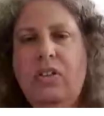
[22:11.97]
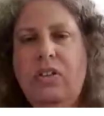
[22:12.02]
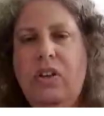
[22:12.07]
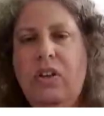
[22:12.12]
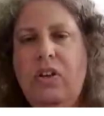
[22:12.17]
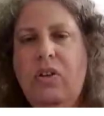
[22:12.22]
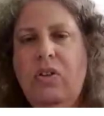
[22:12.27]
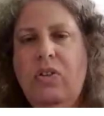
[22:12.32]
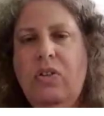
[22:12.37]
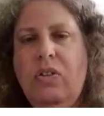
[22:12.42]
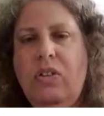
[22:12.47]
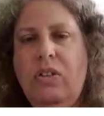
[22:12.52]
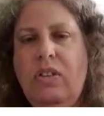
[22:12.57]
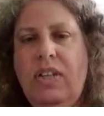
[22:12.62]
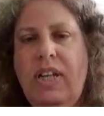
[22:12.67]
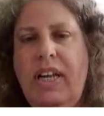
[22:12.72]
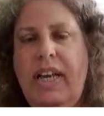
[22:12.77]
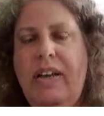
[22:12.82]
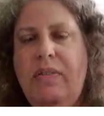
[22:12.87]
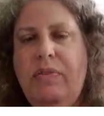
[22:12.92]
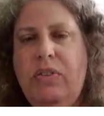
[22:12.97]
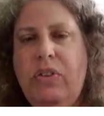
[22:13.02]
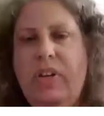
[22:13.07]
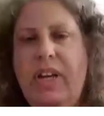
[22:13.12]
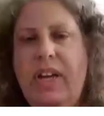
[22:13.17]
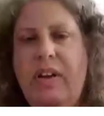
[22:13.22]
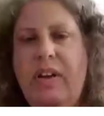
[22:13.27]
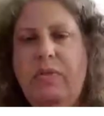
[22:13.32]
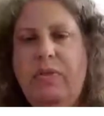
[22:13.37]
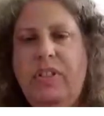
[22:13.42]
So they have
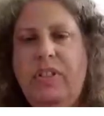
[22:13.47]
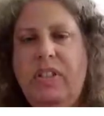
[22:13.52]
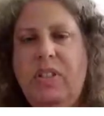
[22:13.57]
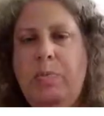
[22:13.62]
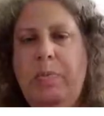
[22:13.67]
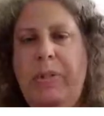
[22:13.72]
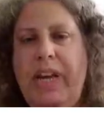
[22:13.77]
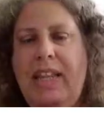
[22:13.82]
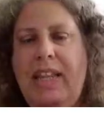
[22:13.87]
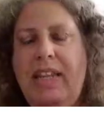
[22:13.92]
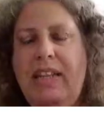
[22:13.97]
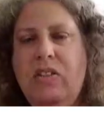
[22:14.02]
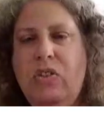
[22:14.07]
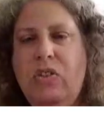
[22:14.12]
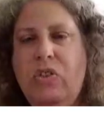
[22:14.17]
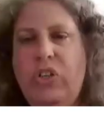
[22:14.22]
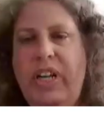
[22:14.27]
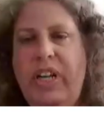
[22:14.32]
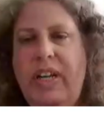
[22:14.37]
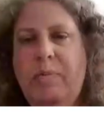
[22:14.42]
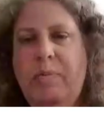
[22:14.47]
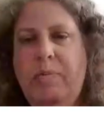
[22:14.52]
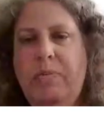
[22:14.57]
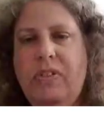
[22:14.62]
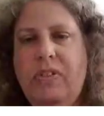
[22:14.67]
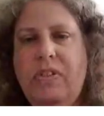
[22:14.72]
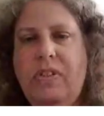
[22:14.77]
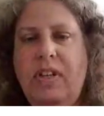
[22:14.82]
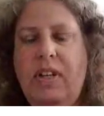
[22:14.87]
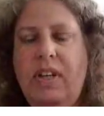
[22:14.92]
to have these balanced
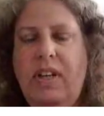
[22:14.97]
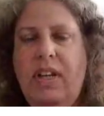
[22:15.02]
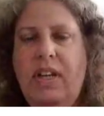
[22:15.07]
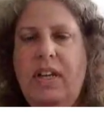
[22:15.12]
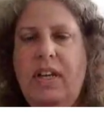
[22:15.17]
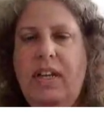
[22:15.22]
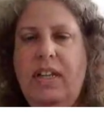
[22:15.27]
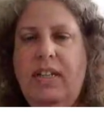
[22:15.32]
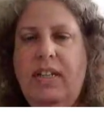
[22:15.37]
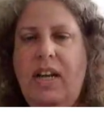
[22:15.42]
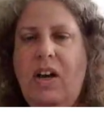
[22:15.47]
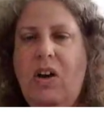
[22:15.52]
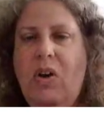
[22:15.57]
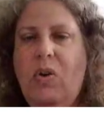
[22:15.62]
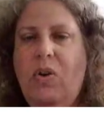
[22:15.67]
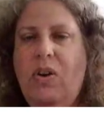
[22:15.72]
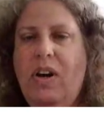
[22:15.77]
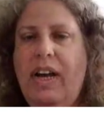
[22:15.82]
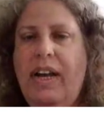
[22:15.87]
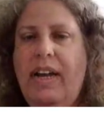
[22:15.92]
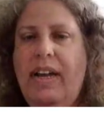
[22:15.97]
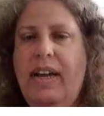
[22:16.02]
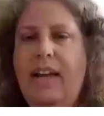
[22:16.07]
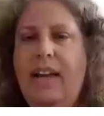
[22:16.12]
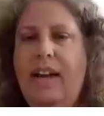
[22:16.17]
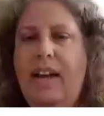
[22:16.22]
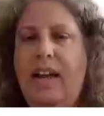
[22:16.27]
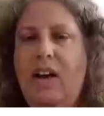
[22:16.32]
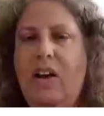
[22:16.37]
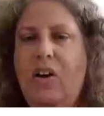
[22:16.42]
shapes. And now I
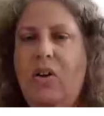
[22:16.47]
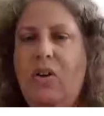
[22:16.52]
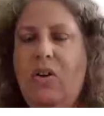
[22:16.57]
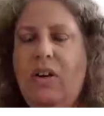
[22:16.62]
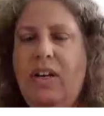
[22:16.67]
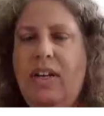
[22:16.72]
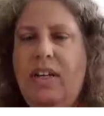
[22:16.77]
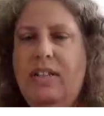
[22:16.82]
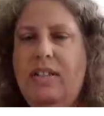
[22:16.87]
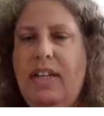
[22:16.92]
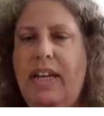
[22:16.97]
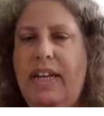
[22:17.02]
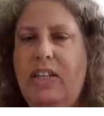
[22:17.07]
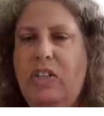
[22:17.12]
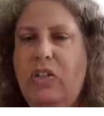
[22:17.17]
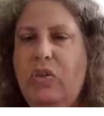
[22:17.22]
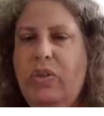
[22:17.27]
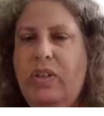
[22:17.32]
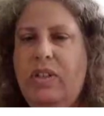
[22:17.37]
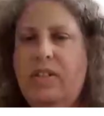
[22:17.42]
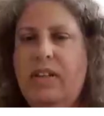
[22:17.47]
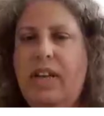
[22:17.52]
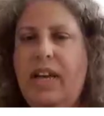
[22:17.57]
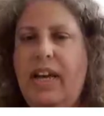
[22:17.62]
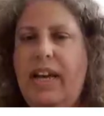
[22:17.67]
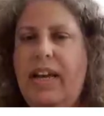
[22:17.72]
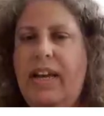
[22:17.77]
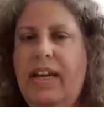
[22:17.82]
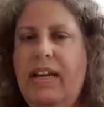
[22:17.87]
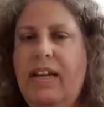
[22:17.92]
allow, as entries,
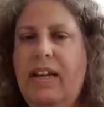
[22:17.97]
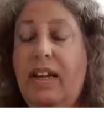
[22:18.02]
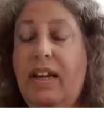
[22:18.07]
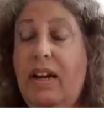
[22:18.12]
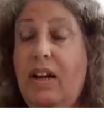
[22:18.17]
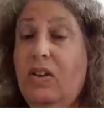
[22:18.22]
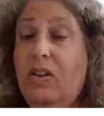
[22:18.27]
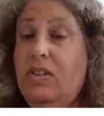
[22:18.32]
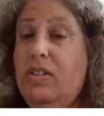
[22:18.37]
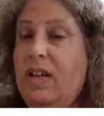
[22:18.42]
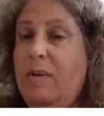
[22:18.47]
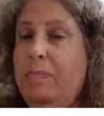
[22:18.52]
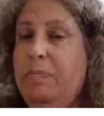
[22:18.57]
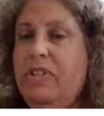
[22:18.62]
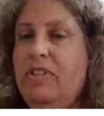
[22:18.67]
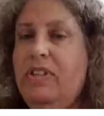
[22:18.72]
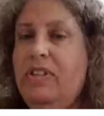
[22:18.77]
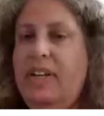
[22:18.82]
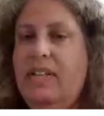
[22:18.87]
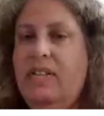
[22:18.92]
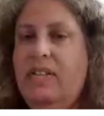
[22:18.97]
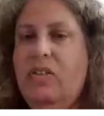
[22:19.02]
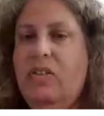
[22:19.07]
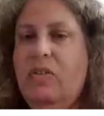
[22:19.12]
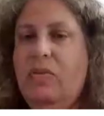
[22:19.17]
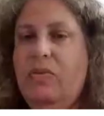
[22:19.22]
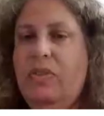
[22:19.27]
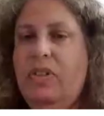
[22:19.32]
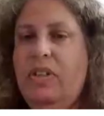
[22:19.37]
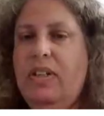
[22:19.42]
I allow
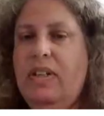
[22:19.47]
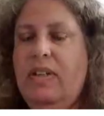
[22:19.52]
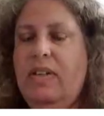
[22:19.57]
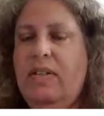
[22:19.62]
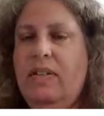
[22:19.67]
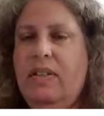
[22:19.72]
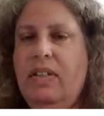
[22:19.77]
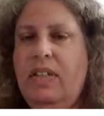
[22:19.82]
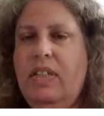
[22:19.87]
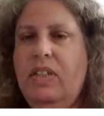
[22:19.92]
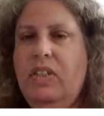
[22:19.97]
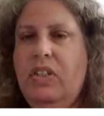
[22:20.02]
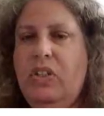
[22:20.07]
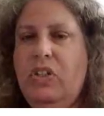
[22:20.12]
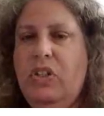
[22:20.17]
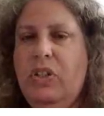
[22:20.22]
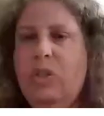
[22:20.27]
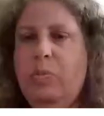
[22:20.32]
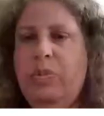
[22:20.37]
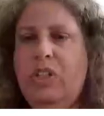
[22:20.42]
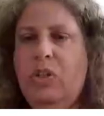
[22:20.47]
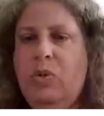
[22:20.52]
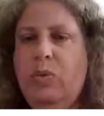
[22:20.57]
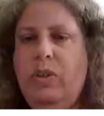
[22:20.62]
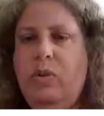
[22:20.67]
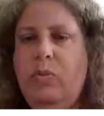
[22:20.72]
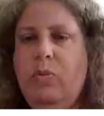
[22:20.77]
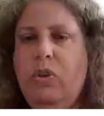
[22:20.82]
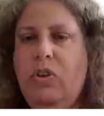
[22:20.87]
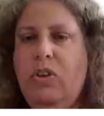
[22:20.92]
subsets of the integers
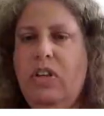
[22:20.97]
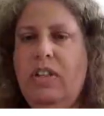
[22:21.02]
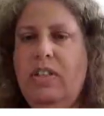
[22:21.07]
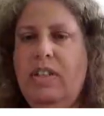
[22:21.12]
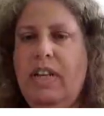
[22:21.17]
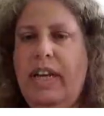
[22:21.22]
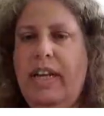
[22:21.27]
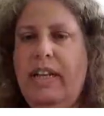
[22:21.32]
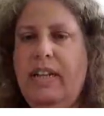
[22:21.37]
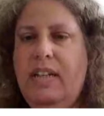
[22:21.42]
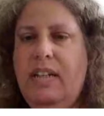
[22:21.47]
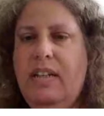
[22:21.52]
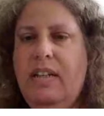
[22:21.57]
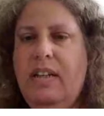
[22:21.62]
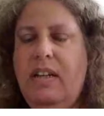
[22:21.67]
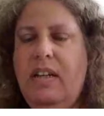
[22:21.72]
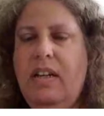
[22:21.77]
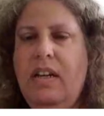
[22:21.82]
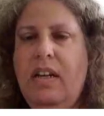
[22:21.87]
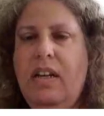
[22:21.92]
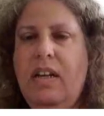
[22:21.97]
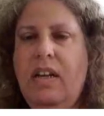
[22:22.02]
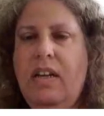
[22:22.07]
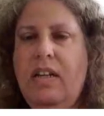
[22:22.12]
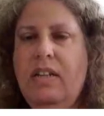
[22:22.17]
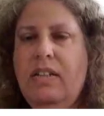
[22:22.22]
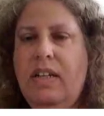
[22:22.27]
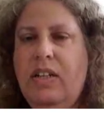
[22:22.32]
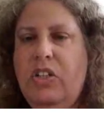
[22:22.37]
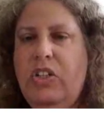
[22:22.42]
between one and n,
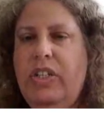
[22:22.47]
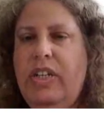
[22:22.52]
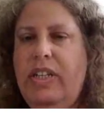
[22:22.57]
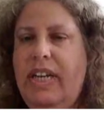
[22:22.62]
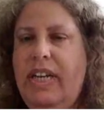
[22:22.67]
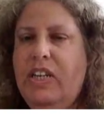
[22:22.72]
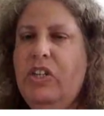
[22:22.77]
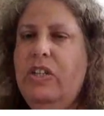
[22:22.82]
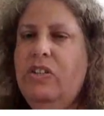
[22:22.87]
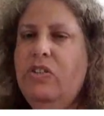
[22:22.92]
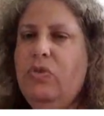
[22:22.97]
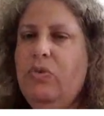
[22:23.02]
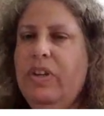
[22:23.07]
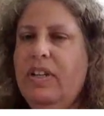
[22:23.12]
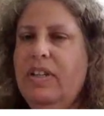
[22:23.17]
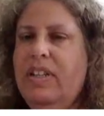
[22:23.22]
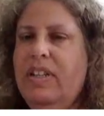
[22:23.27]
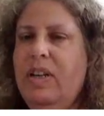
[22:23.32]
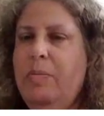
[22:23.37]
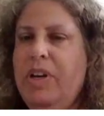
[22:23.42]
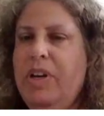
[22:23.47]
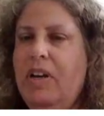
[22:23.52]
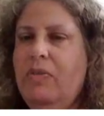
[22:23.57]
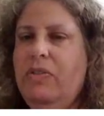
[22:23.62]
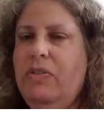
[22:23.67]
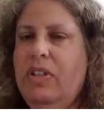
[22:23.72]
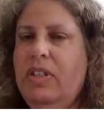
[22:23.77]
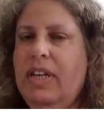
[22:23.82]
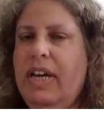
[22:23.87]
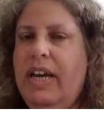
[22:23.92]
such that actually strictly
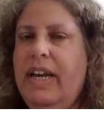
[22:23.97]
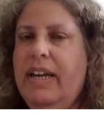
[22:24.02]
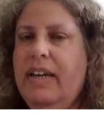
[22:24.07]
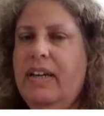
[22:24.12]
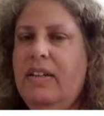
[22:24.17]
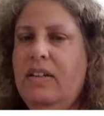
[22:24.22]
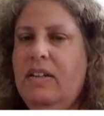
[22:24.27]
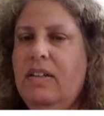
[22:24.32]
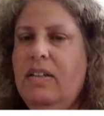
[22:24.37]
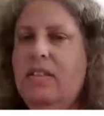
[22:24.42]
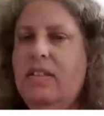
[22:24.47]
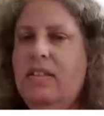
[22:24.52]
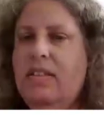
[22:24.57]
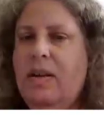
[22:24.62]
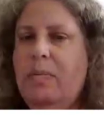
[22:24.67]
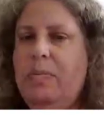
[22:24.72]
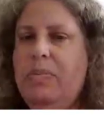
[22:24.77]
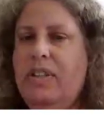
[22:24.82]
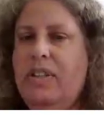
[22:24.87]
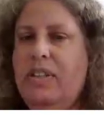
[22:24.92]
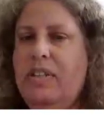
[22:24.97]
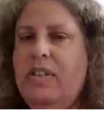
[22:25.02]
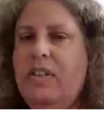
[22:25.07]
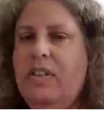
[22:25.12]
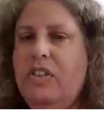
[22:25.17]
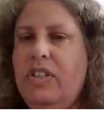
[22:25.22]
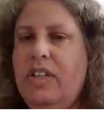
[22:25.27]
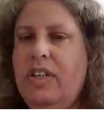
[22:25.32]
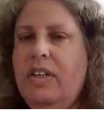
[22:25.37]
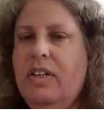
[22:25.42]
above the diagonal, the subsets
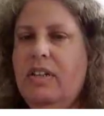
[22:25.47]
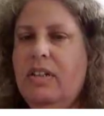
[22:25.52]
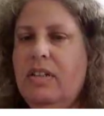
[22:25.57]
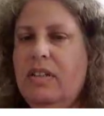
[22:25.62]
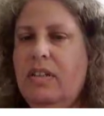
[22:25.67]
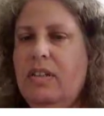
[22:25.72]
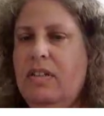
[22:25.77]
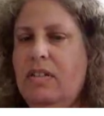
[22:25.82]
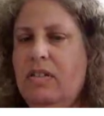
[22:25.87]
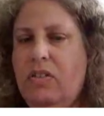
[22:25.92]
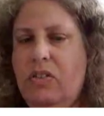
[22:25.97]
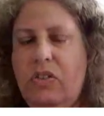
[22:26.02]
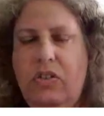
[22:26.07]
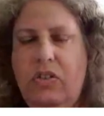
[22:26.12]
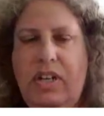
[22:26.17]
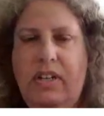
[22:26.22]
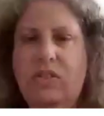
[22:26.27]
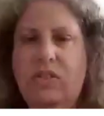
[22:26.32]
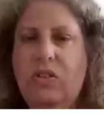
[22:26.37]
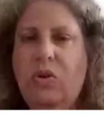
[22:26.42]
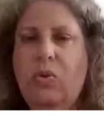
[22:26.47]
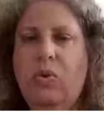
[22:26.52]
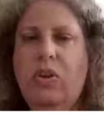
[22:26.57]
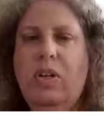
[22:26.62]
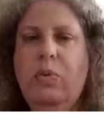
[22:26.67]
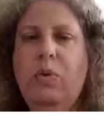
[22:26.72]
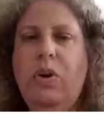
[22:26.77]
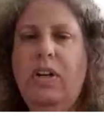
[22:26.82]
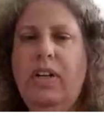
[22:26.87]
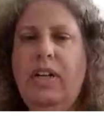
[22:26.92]
are singleton. So there's
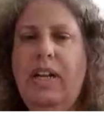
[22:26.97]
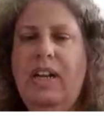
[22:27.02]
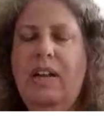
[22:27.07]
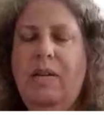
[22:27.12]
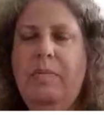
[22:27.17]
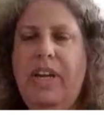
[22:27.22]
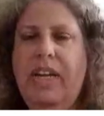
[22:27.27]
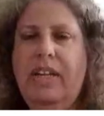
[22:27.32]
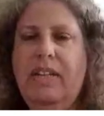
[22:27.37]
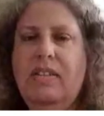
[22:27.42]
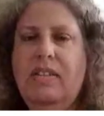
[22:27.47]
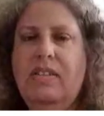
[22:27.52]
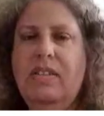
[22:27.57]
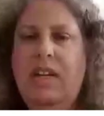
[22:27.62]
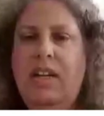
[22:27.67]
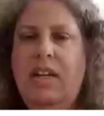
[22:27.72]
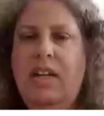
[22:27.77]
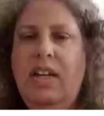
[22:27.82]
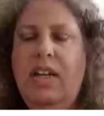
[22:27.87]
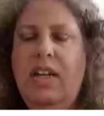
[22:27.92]
only one element.